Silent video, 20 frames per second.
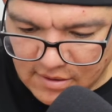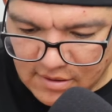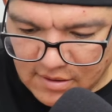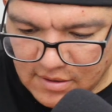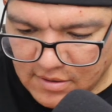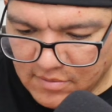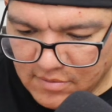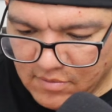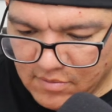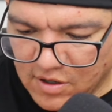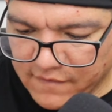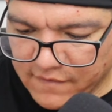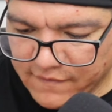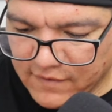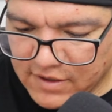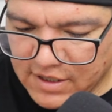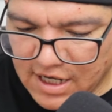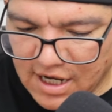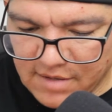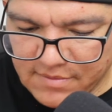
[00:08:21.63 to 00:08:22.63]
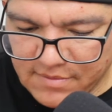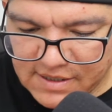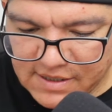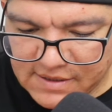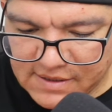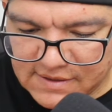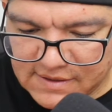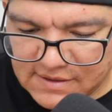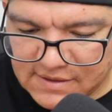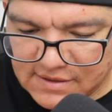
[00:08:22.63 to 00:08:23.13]
Marvel
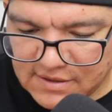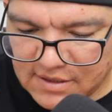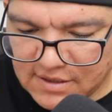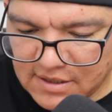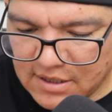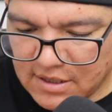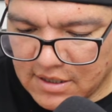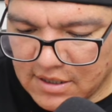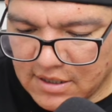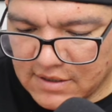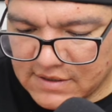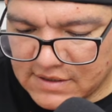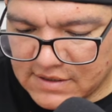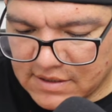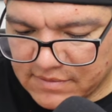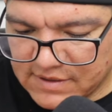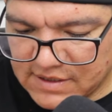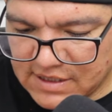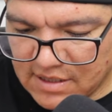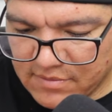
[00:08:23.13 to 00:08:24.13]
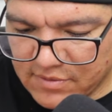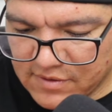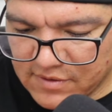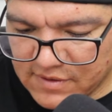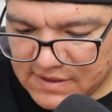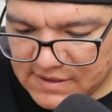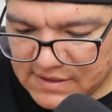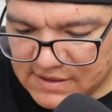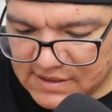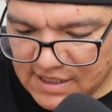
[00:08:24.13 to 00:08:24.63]
Comics September
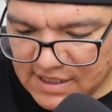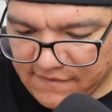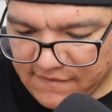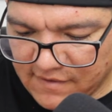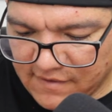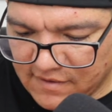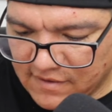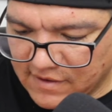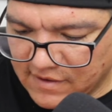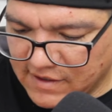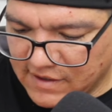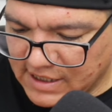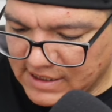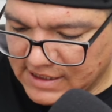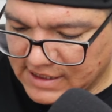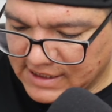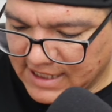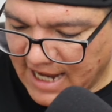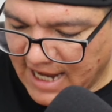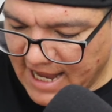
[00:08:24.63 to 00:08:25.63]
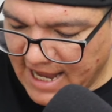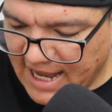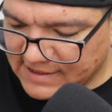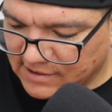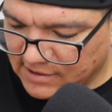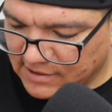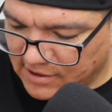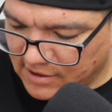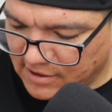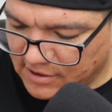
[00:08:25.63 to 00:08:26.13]
7th, The
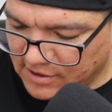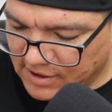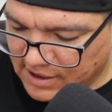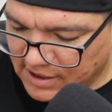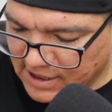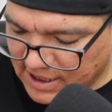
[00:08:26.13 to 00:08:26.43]
Dazzler. You got